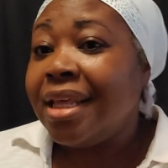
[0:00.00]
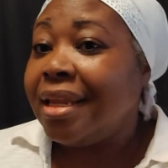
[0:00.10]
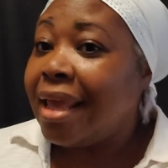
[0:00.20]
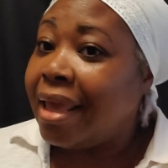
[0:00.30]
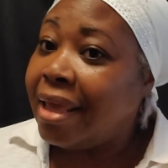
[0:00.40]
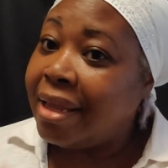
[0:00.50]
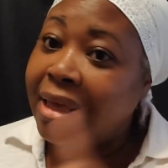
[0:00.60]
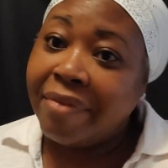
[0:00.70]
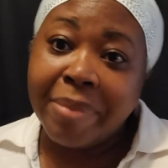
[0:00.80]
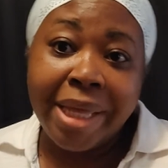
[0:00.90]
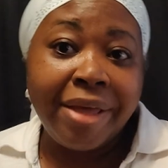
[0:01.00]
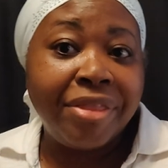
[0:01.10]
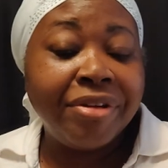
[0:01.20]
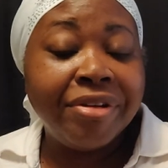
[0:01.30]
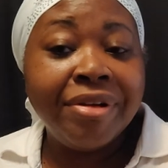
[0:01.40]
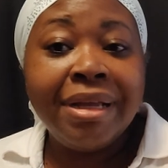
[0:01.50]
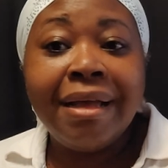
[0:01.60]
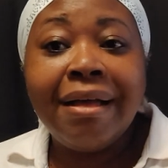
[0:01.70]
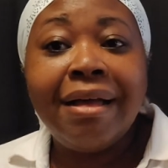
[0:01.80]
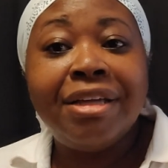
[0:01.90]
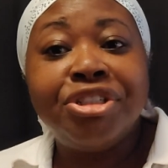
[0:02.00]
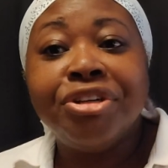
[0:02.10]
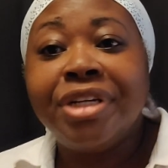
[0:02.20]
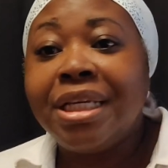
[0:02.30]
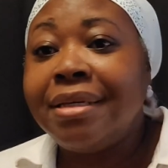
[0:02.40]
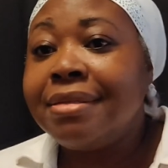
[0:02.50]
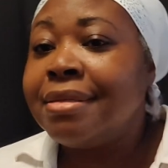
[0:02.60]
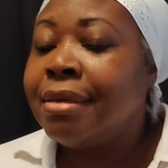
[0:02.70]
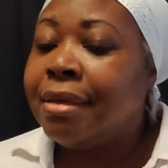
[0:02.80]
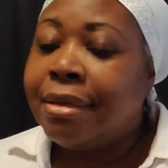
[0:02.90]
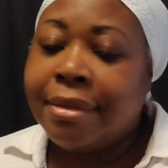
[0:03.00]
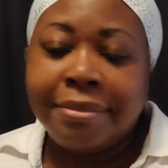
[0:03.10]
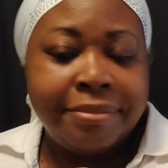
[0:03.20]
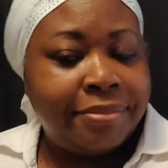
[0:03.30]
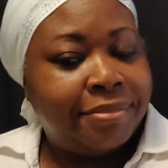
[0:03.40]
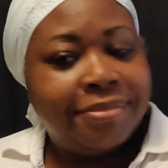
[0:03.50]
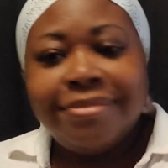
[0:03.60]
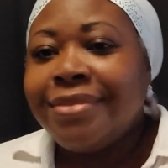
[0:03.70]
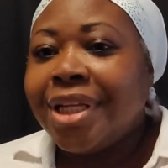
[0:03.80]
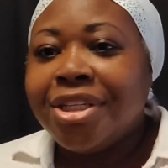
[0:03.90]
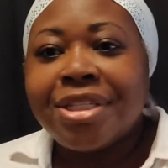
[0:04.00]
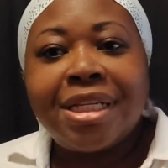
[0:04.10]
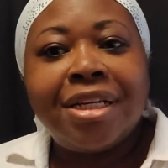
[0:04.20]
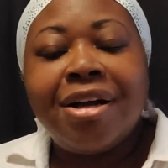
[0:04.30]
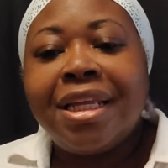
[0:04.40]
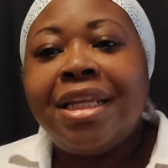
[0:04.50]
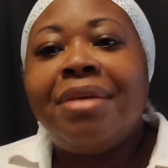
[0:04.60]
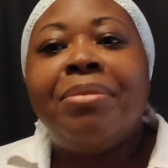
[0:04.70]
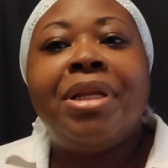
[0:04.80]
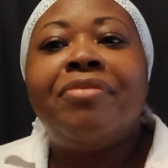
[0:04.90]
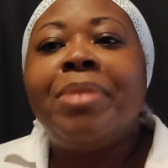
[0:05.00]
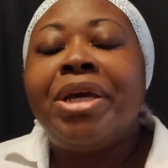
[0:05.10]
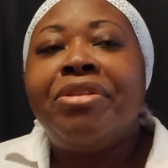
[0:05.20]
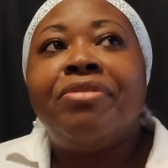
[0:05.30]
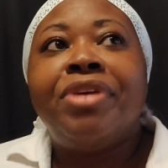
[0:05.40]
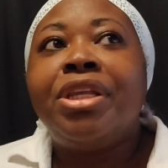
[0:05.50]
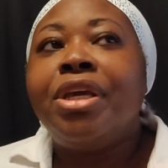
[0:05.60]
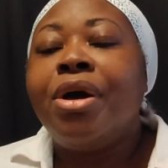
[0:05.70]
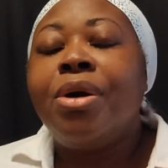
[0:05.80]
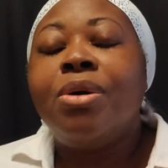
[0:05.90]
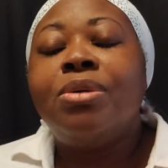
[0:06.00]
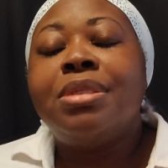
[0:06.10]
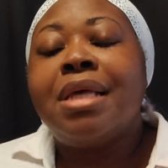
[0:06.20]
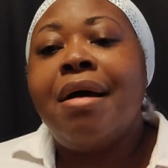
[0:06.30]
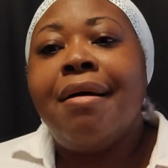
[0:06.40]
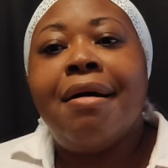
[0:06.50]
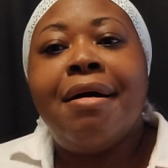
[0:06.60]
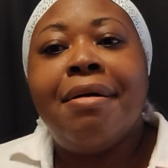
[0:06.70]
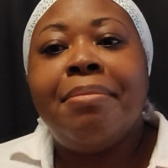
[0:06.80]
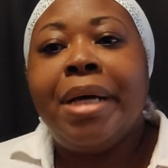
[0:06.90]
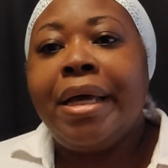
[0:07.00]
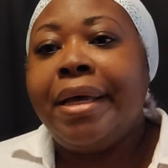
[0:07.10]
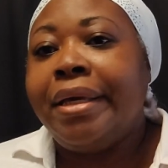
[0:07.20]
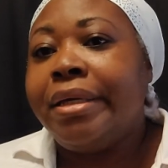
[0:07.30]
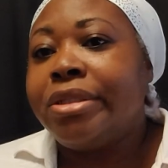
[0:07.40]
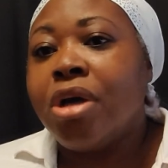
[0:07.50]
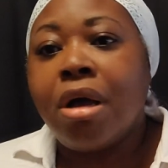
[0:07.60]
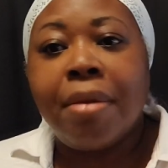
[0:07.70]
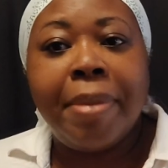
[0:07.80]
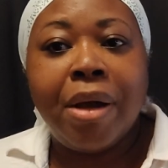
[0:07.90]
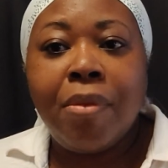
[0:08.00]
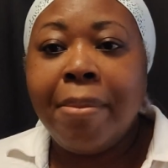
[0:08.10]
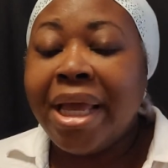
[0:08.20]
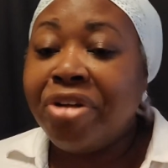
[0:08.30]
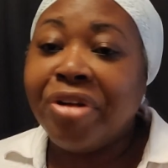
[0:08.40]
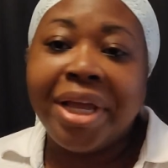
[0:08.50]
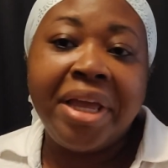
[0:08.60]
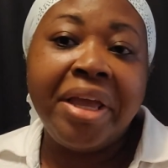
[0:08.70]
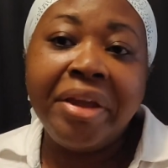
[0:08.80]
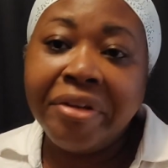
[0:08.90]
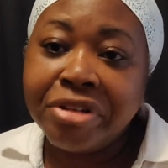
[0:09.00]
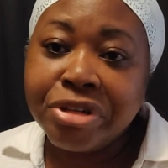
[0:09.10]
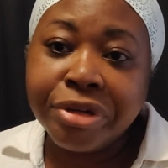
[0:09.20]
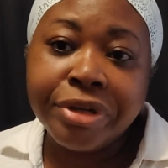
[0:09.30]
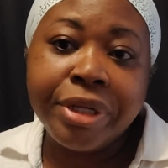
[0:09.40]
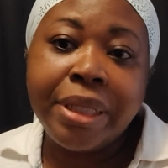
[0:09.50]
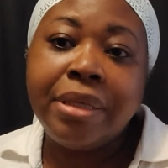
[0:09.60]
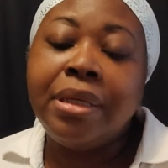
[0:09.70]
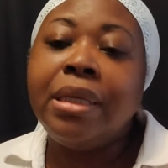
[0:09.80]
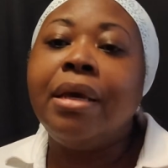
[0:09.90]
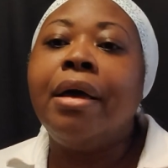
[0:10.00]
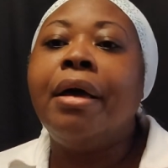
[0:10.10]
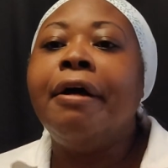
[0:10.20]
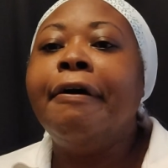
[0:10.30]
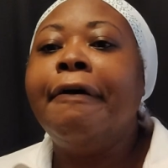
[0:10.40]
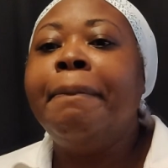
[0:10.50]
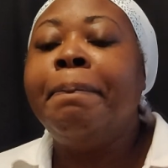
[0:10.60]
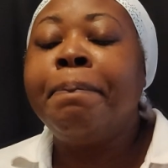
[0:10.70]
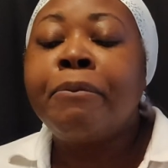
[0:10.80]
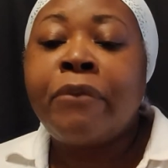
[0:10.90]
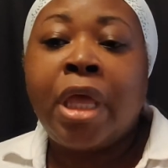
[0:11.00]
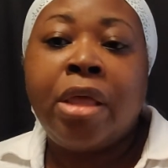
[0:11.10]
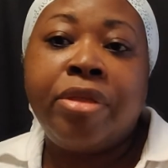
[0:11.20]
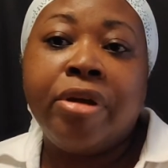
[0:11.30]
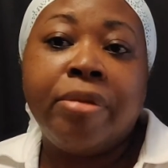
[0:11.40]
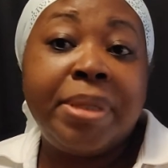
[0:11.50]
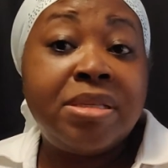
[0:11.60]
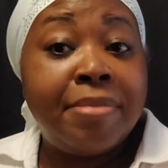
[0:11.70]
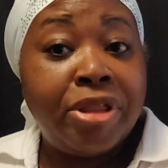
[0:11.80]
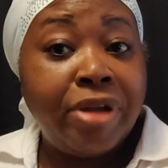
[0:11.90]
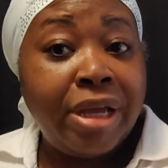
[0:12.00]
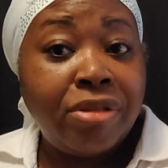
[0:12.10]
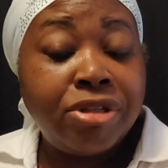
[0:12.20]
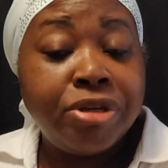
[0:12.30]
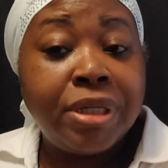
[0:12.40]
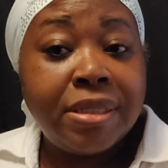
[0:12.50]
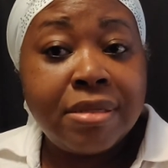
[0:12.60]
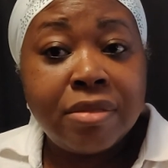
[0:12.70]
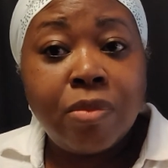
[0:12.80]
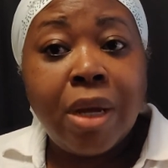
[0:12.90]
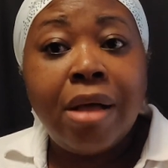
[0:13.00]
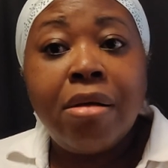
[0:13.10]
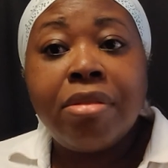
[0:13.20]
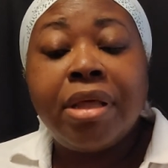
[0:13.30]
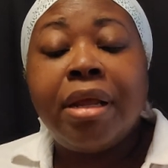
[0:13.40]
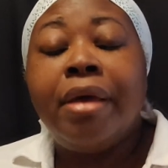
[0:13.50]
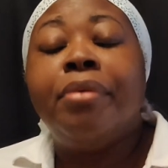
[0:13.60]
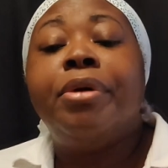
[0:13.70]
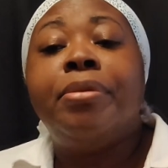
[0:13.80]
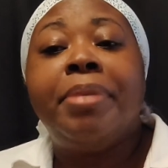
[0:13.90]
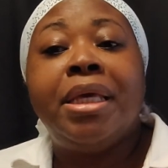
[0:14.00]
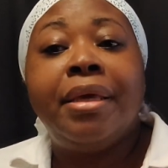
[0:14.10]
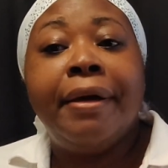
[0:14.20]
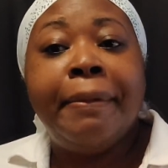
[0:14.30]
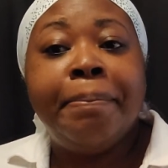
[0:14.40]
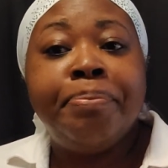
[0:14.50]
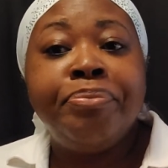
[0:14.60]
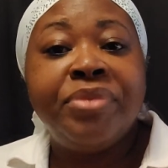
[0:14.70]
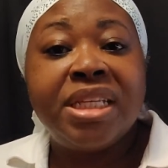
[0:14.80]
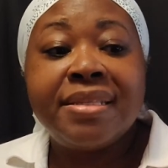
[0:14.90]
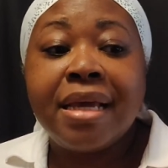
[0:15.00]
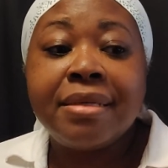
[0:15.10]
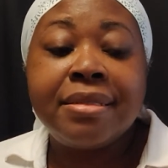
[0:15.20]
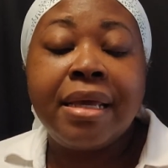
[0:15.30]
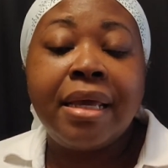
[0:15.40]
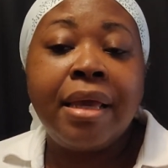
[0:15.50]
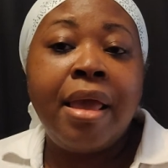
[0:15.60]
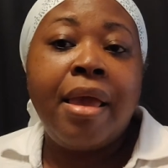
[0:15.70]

in any of my other uh, journeys, just click on any one of my other videos. Um, I talk about my gray hair journey. Um, there'll be some other health journeys as well that I will be um, discussing.